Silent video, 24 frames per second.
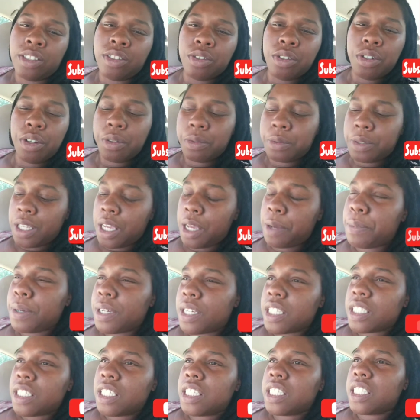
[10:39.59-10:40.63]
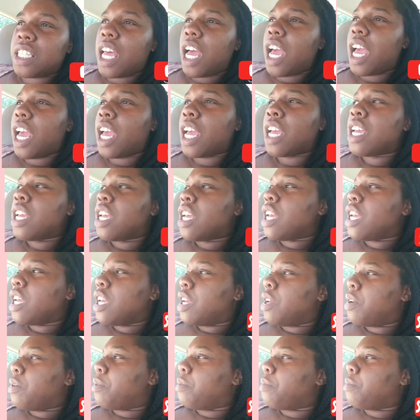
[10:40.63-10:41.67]
You know what I'm saying? Because it's like
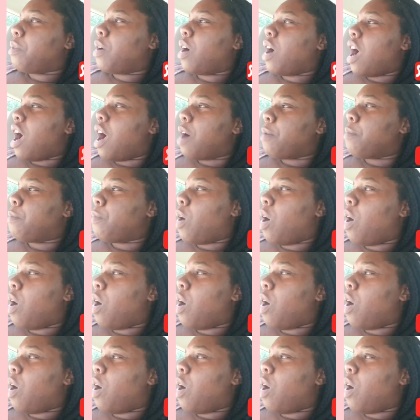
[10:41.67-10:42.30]
I'm